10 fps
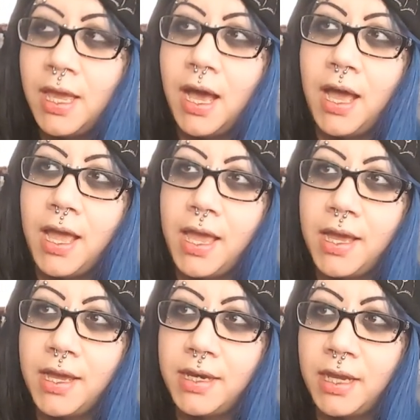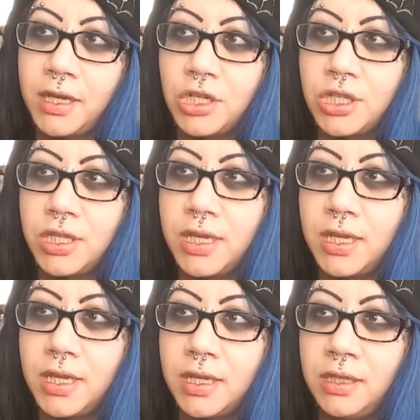I had
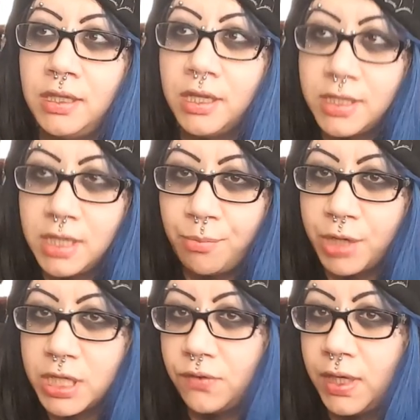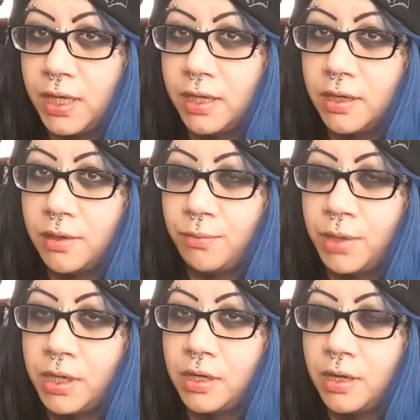actually looked up breastfeeding
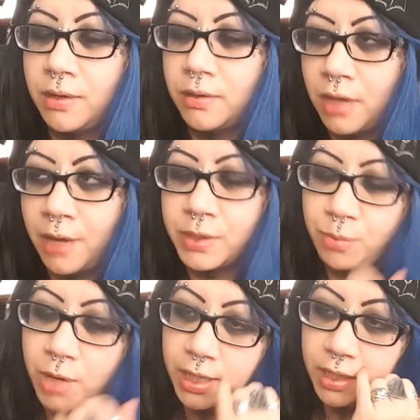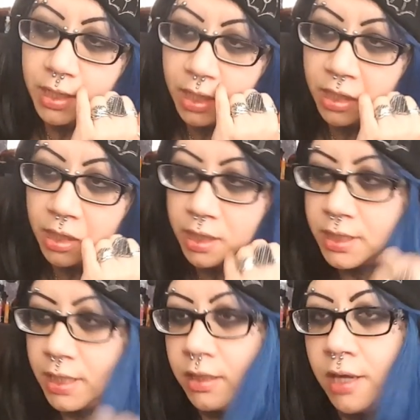when I was pregnant, uh,
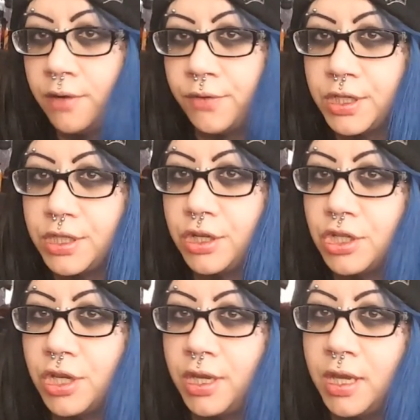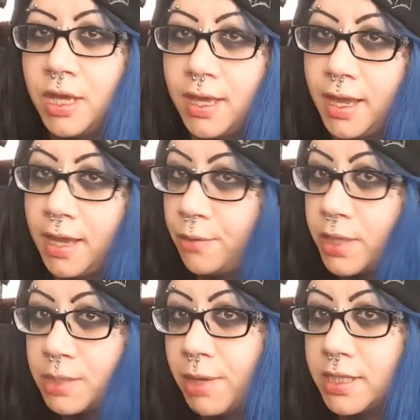did a lot of research on it, and it
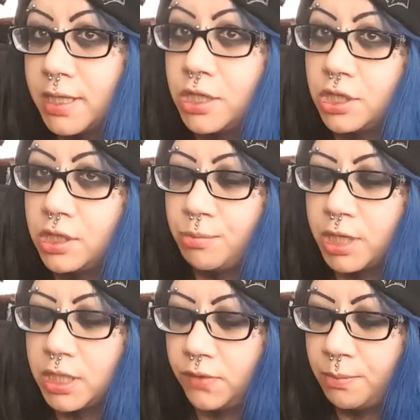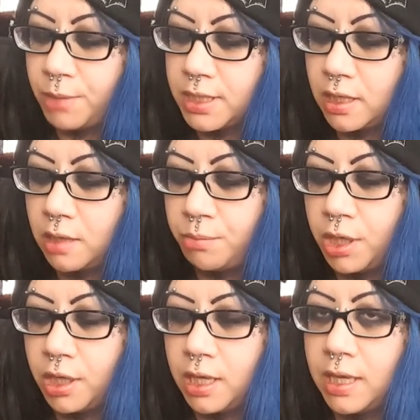was my intention to breastfeed my son,
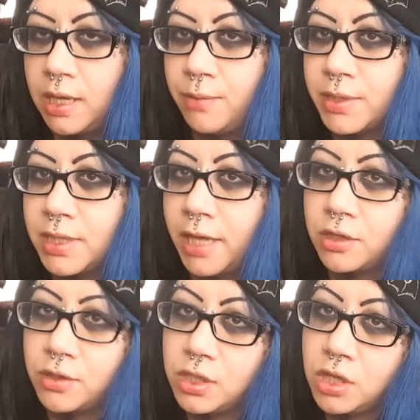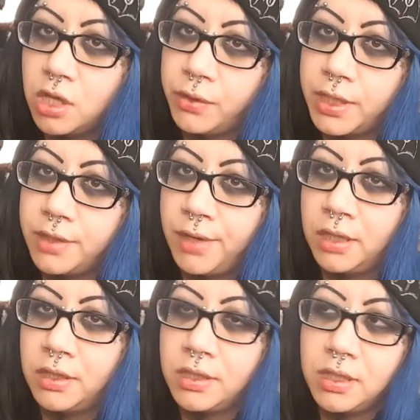but he was lactose intolerant
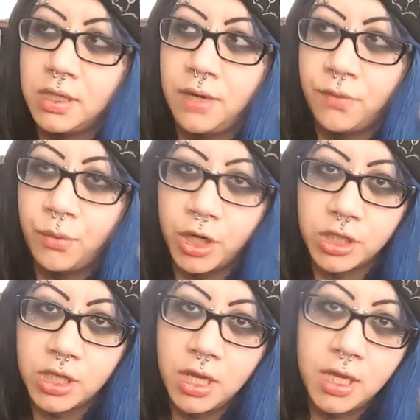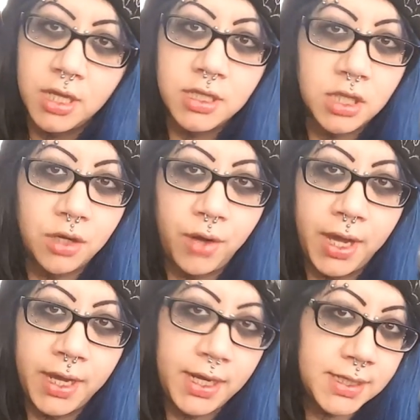and it never worked. So
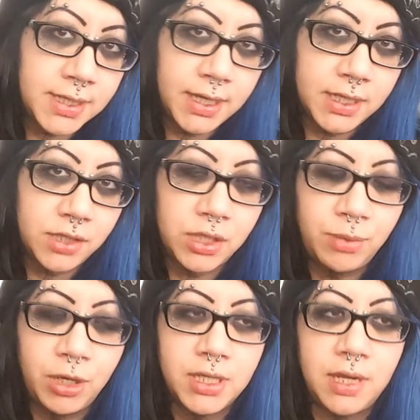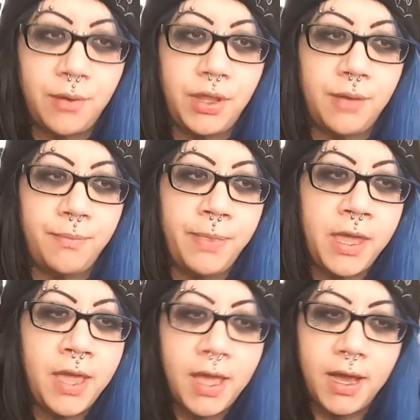I didn't get to experience that with him.
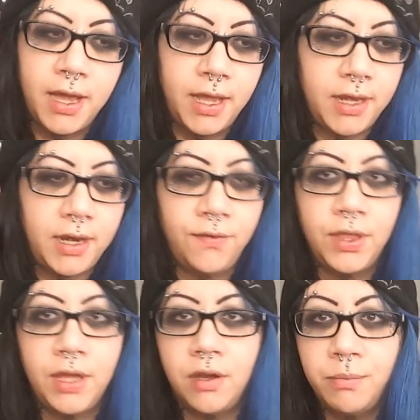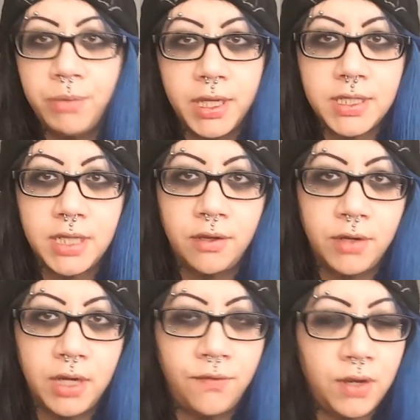I had everything all planned
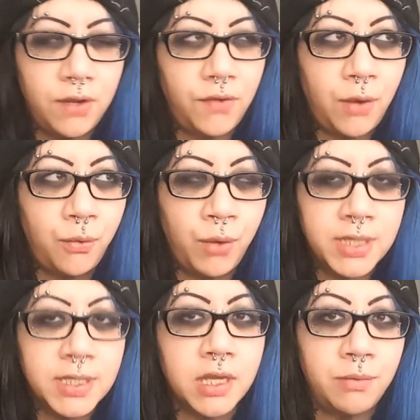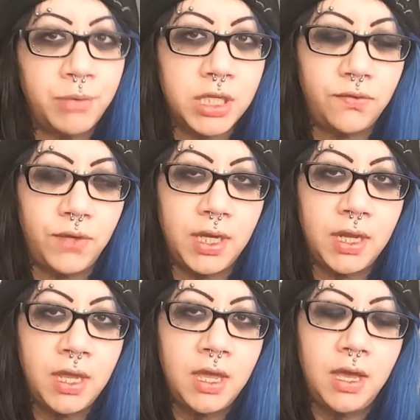out. Even if I was going to breastfeed,
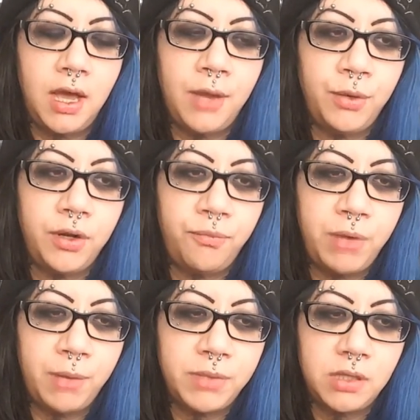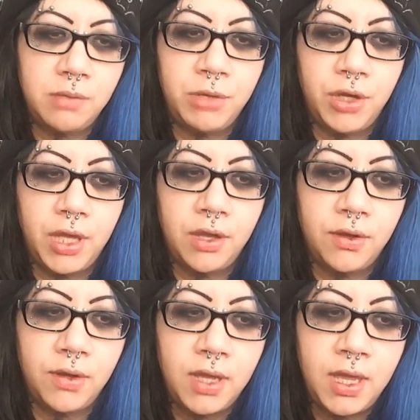I would have pumped the milk
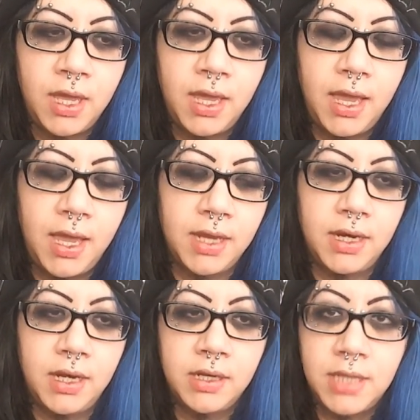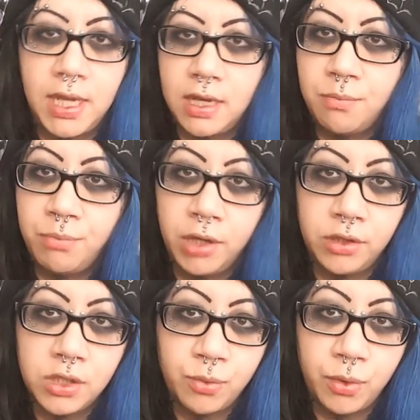out and taken it in
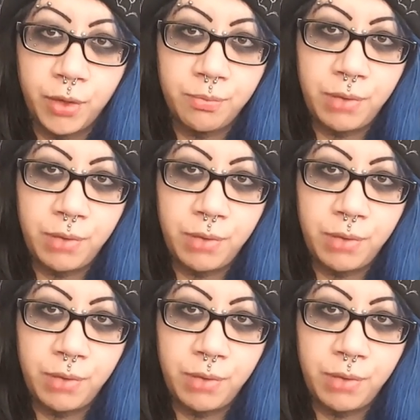bottles when we were in